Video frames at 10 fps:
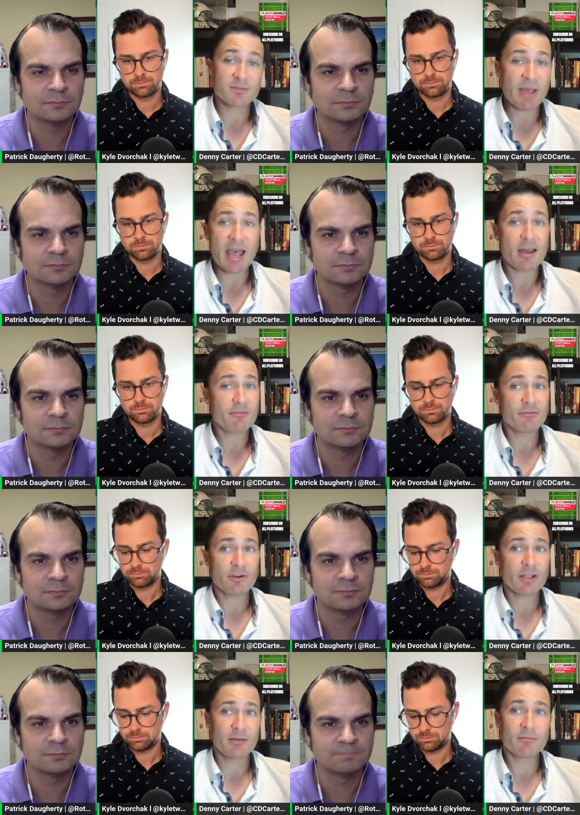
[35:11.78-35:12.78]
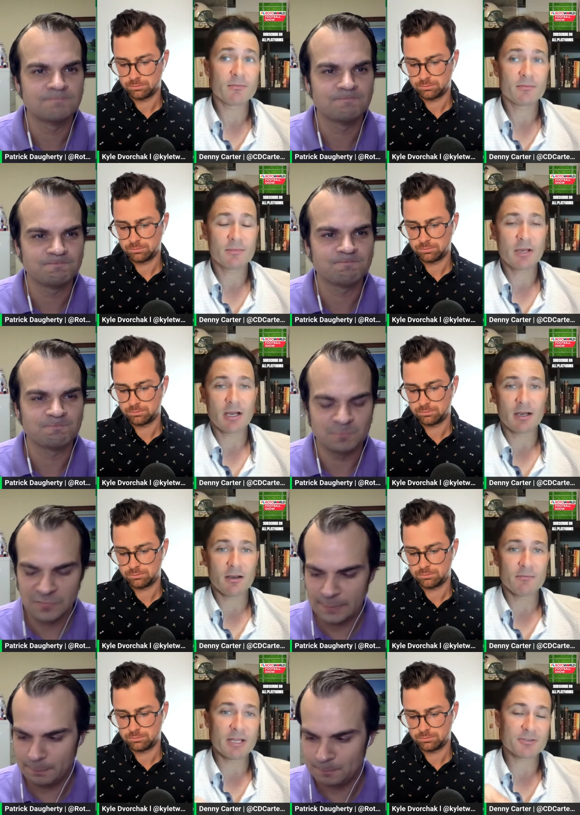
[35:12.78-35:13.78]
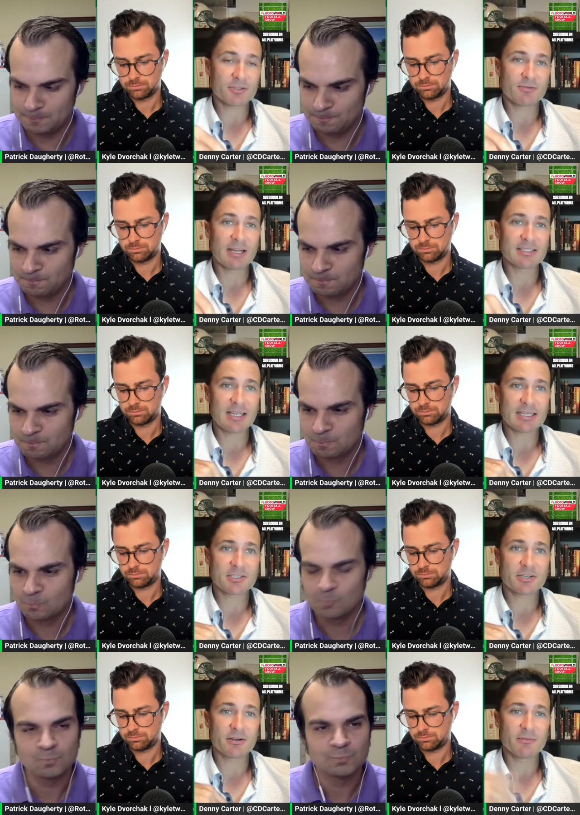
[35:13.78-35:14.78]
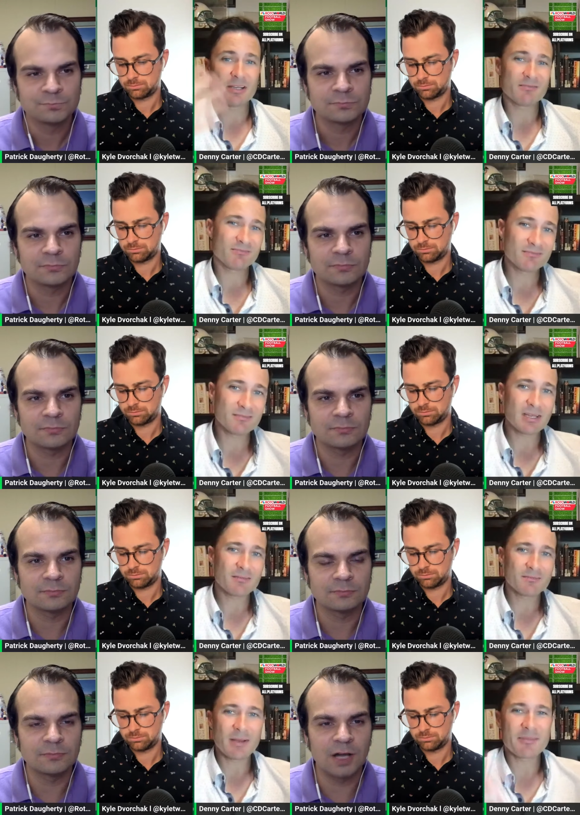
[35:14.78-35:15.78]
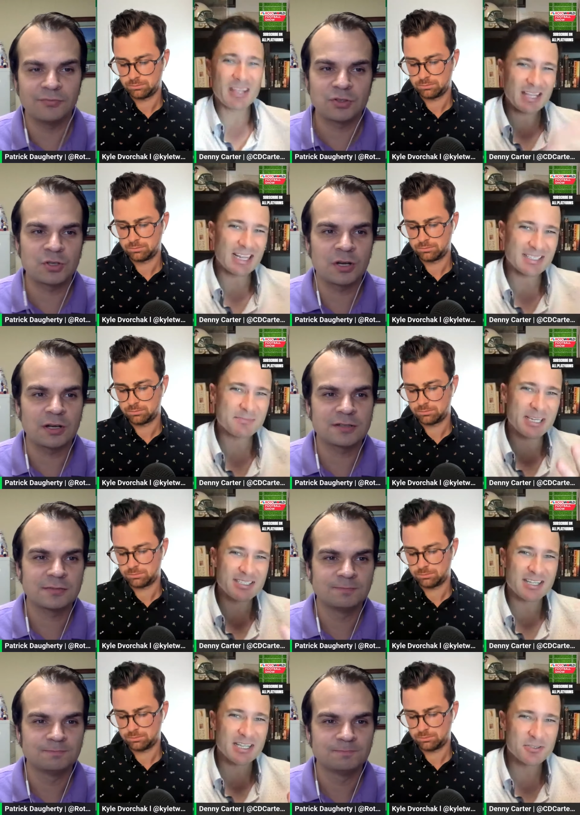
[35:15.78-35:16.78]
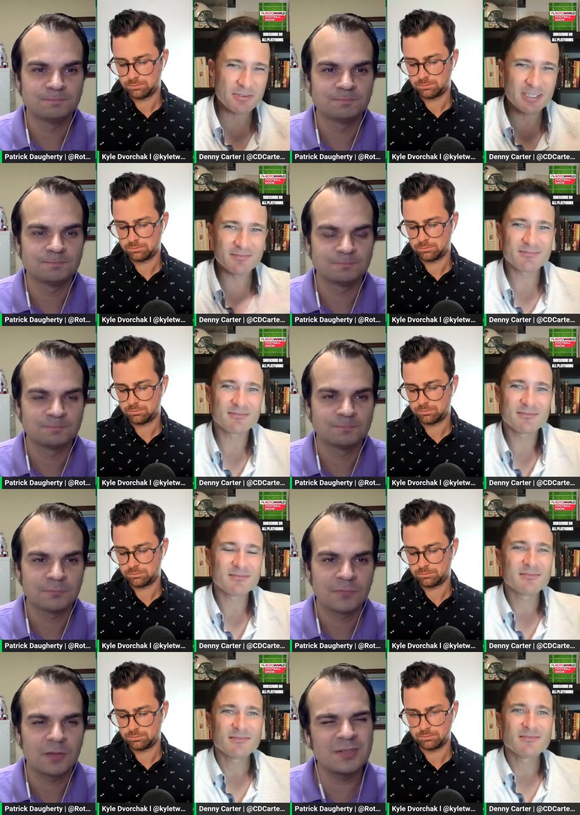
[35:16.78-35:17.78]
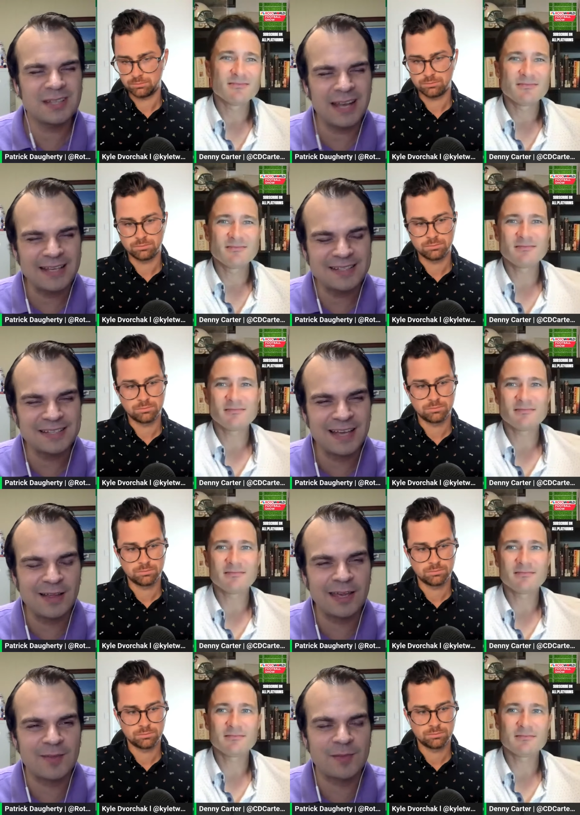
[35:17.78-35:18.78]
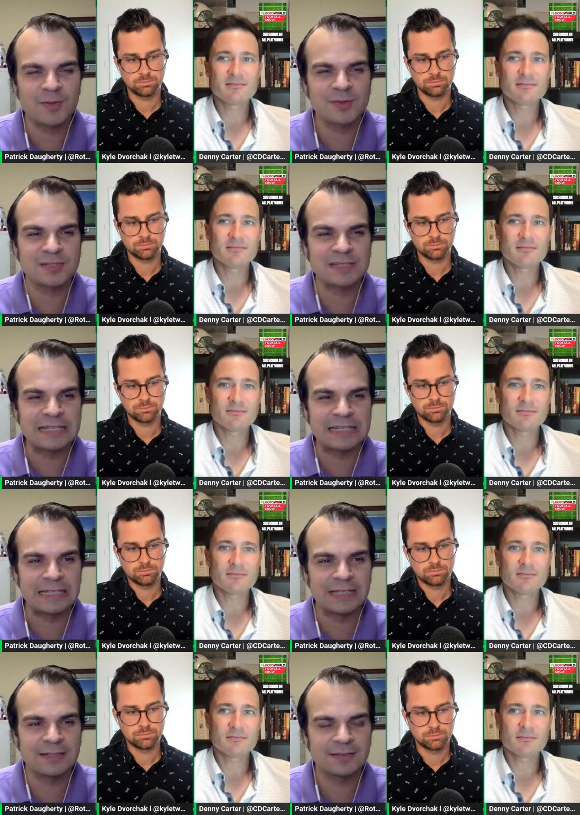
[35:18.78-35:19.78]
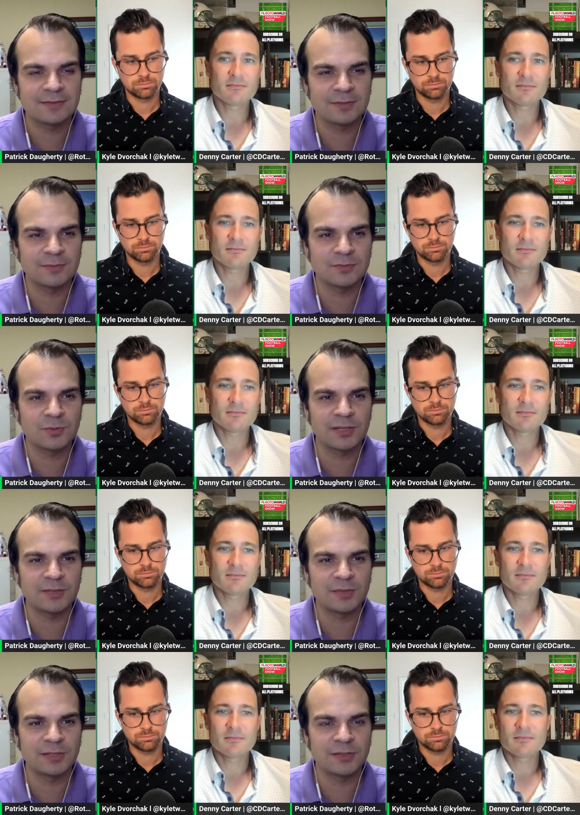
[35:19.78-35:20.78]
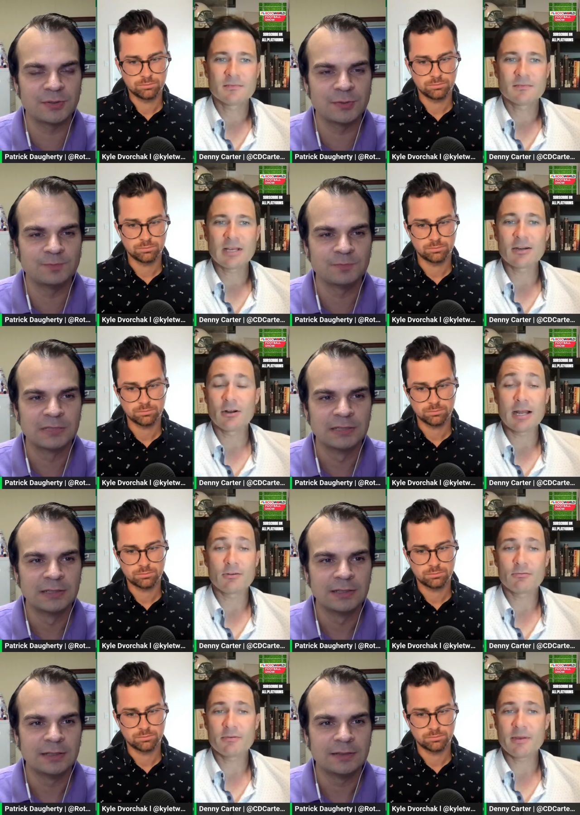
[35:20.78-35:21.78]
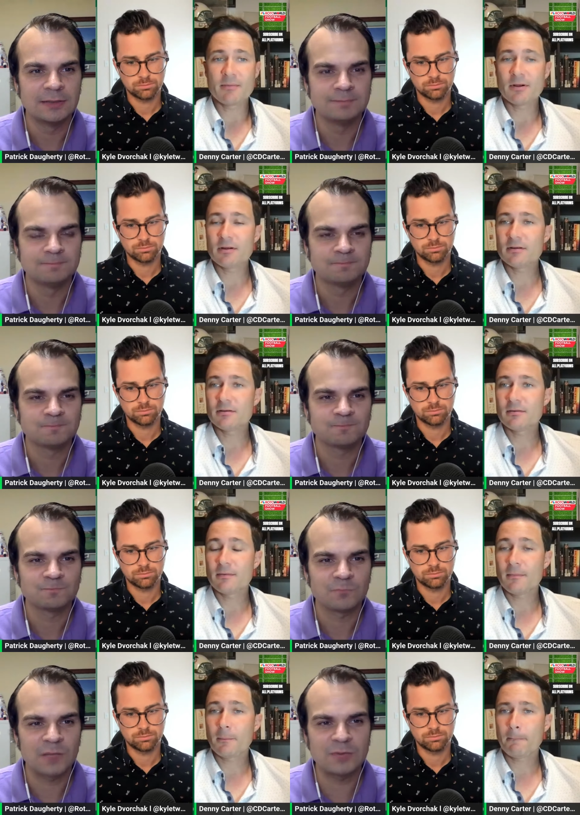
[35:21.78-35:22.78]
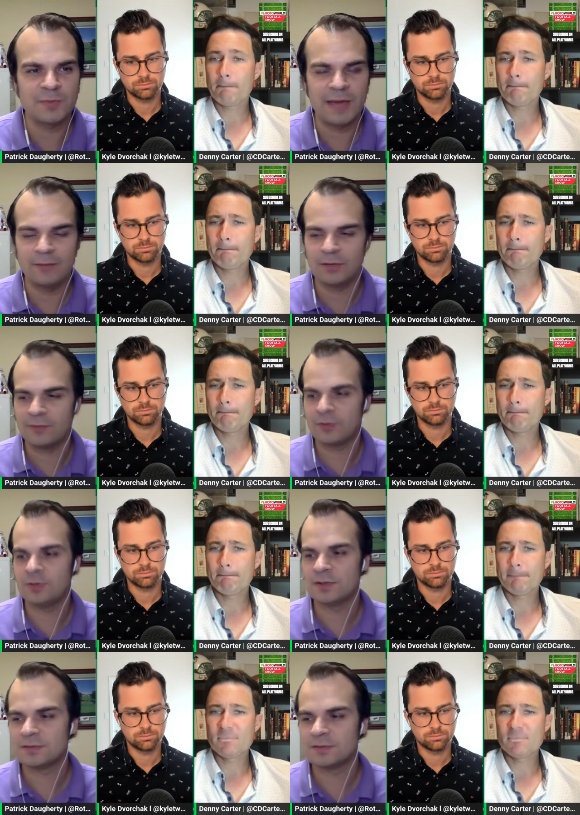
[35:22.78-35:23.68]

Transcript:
Speaker 1: bad for him uh, metrics wise last year, but I'm off thinking that's because of the injury.
Speaker 2: Was it ACL? I can't remember. It was knee from 2022.
Speaker 1: I don't. I don't remember.
Speaker 2: It was bad. Whatever it was.